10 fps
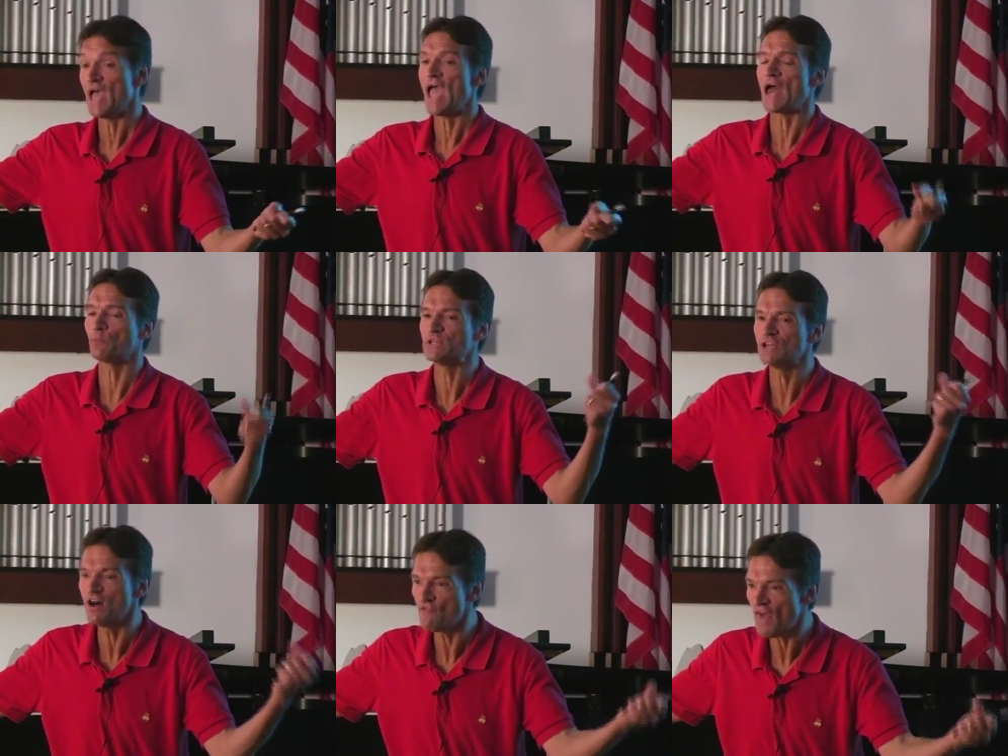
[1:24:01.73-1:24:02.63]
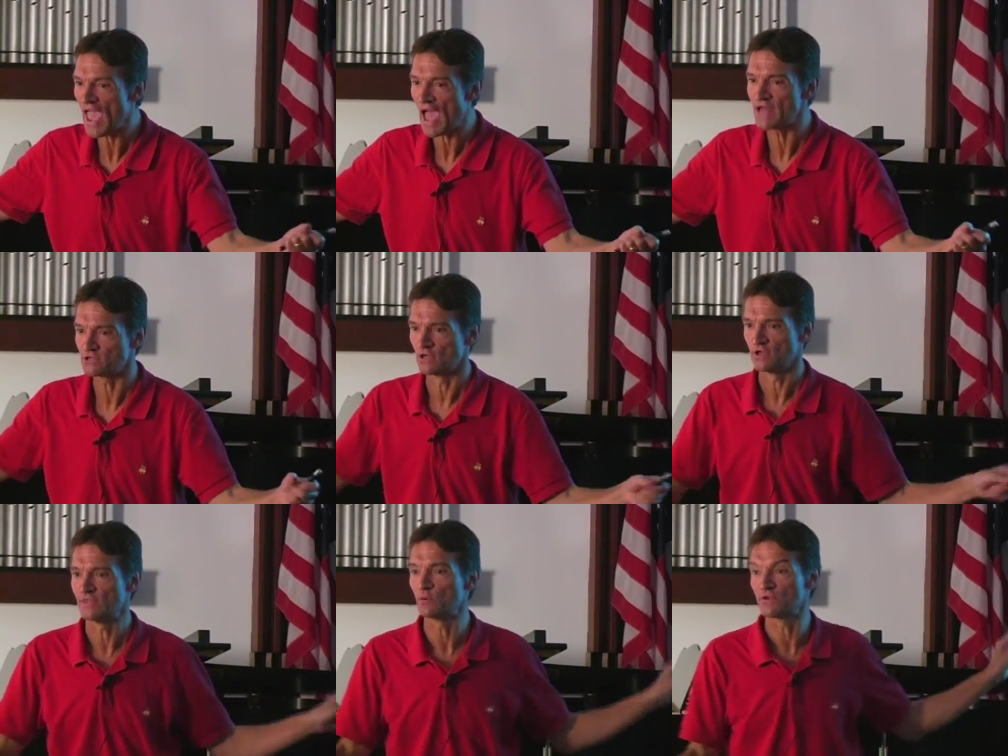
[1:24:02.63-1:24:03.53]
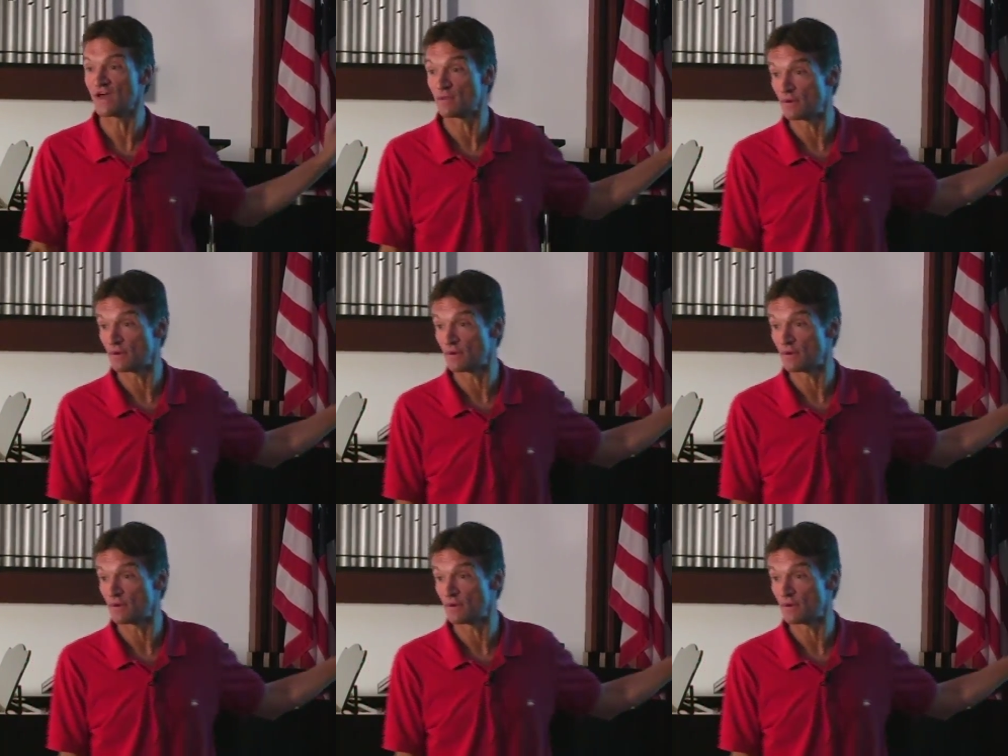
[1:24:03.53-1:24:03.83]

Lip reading: Had we done that, they would have had a